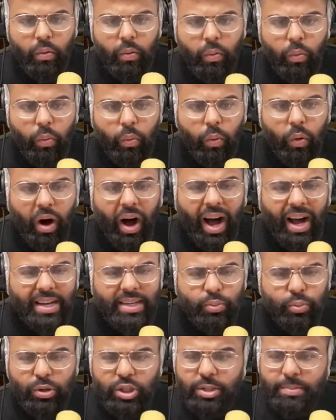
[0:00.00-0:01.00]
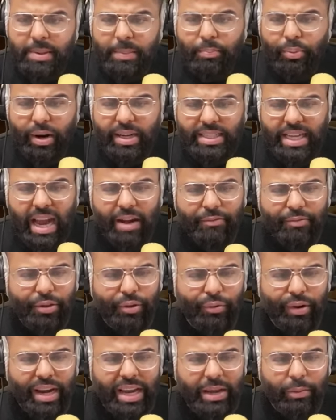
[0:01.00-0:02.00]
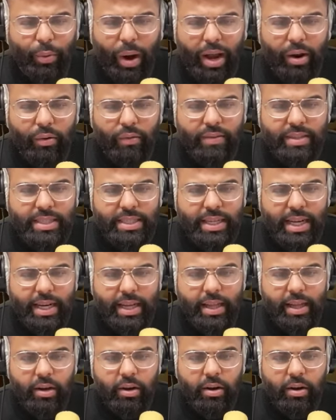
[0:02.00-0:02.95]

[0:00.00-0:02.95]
What? What do you mean press F3? I don't even see press anything.